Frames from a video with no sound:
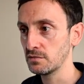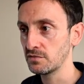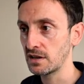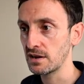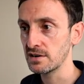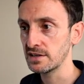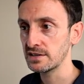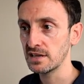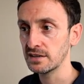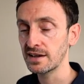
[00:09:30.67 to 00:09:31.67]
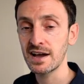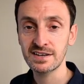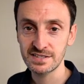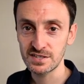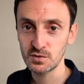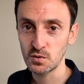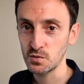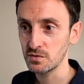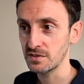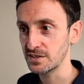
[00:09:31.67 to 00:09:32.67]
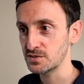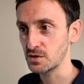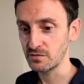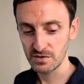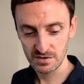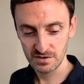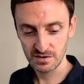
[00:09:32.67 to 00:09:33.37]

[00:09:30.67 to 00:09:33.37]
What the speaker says: we've clearly gained access to that server.